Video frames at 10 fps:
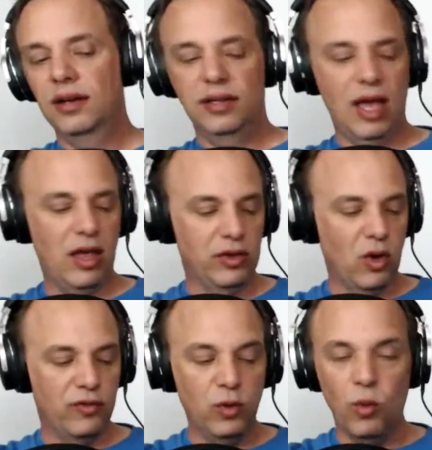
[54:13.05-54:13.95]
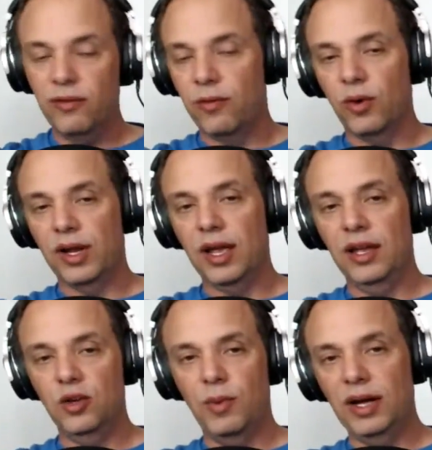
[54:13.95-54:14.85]
Now I don't know if you want 4K,
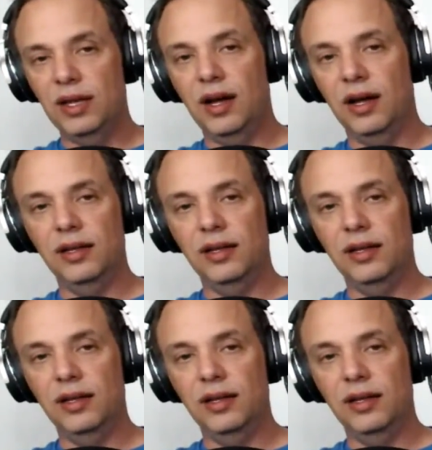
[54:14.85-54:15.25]
you might not.